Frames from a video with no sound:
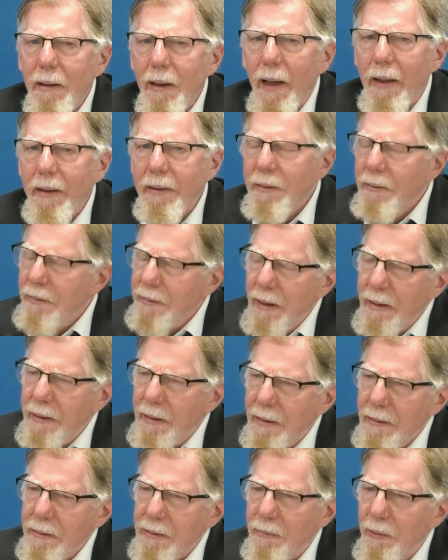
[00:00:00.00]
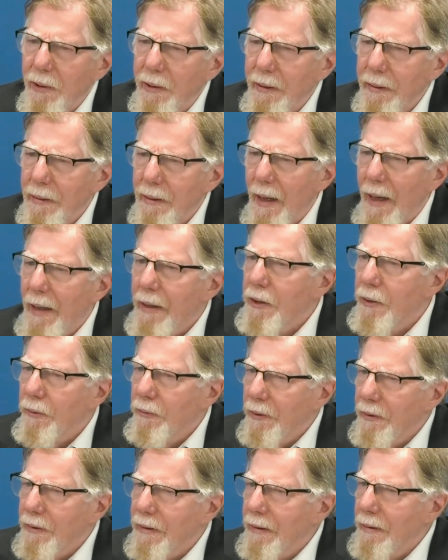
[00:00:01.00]
I don't think that's quite
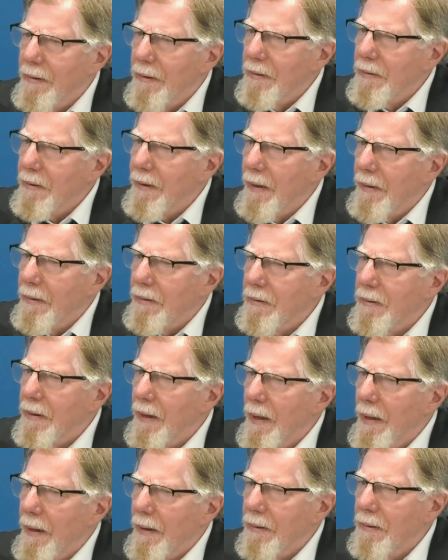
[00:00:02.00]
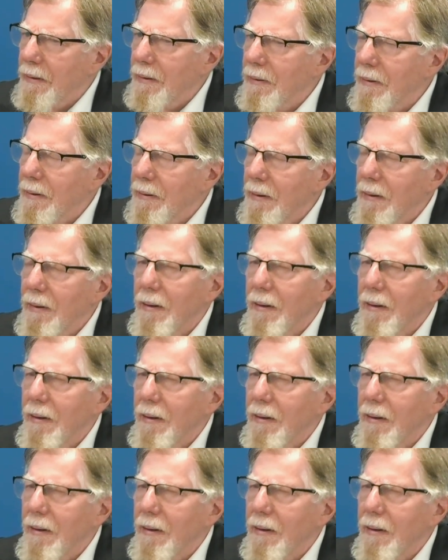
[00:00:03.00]
accurate in the sense that